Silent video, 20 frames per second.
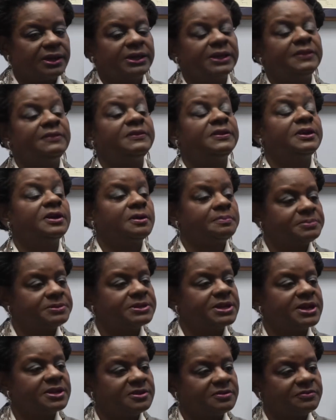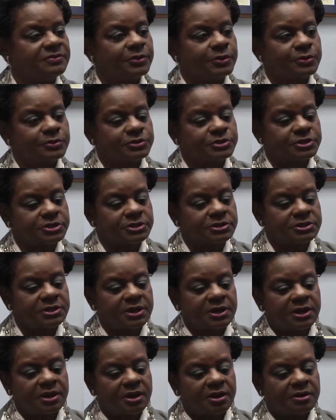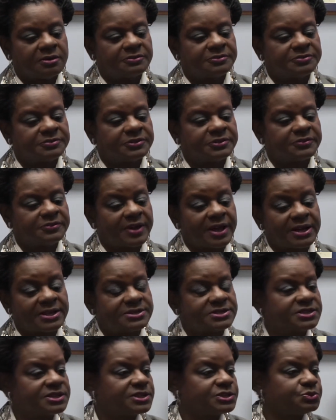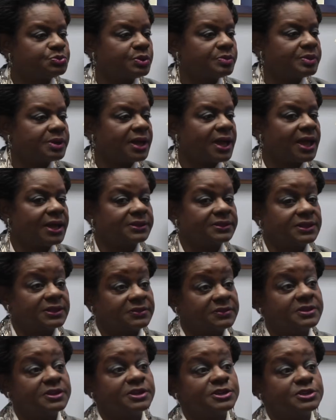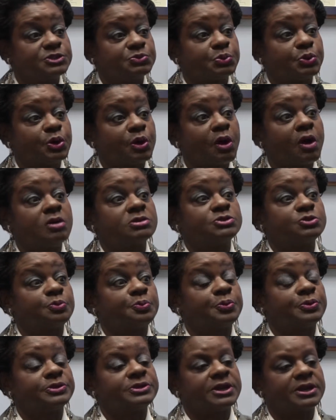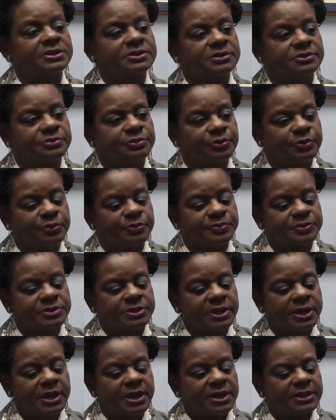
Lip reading: in the updated version of the Violence Against Women Act that these were also protected groups.